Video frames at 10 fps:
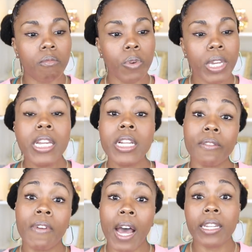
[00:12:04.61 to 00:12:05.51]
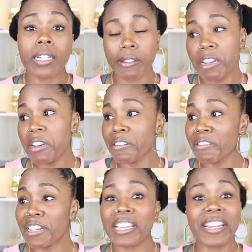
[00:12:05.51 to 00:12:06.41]
we need to
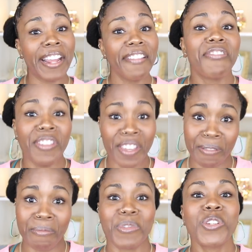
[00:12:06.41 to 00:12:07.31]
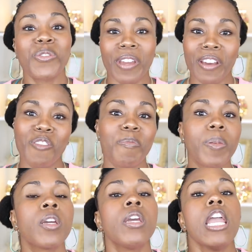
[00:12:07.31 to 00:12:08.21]
volunteer to get them to
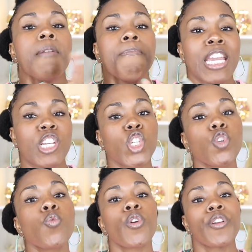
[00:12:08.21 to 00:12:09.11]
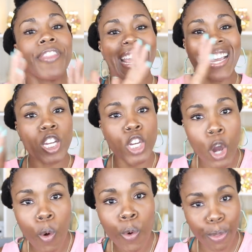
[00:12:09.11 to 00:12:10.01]
help and make sure they
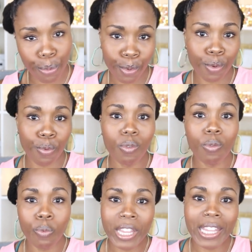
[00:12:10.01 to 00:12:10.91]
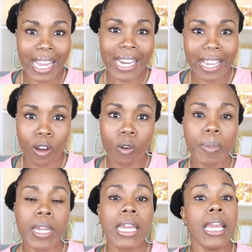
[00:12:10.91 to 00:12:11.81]
go through with that help.